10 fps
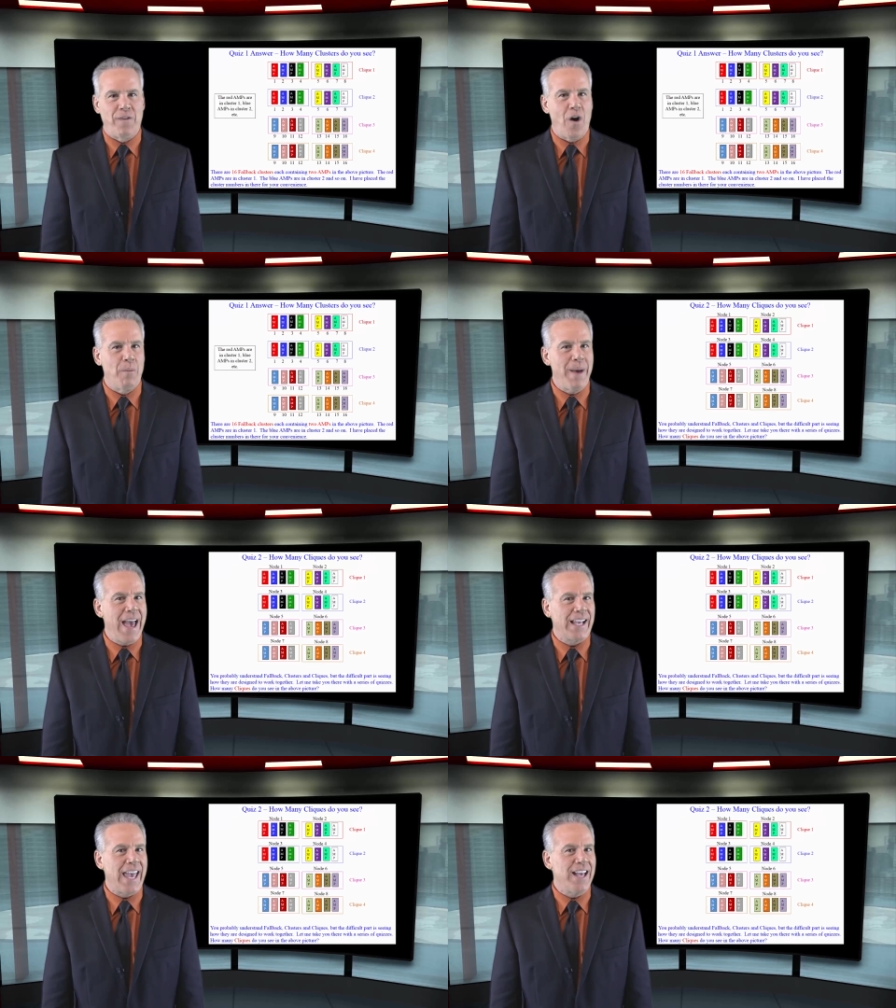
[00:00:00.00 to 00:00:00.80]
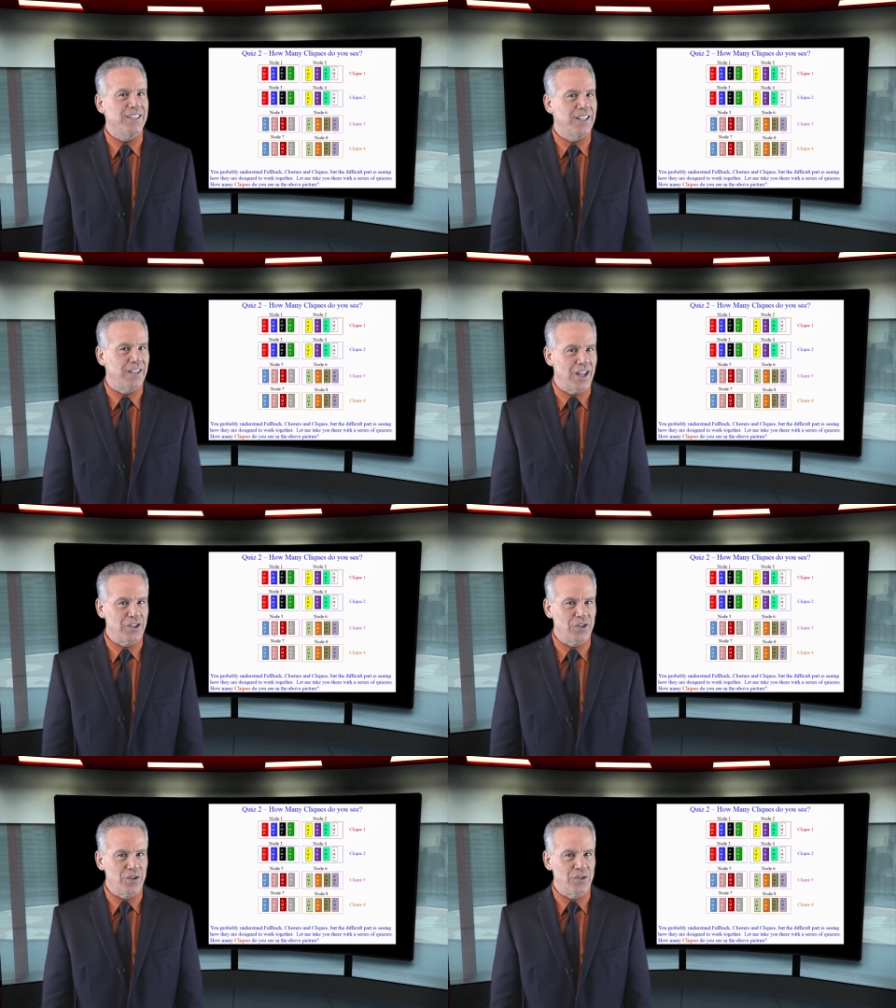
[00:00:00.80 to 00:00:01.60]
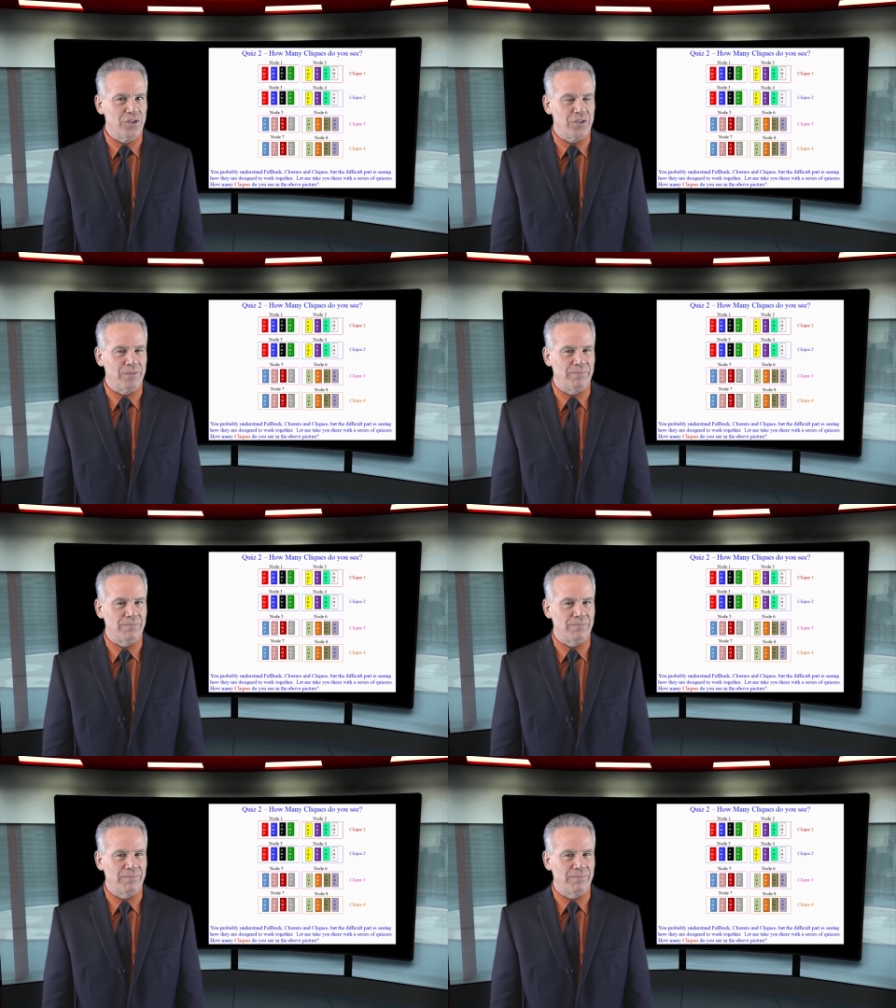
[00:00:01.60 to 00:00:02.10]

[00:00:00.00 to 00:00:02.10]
Fallback has clusters.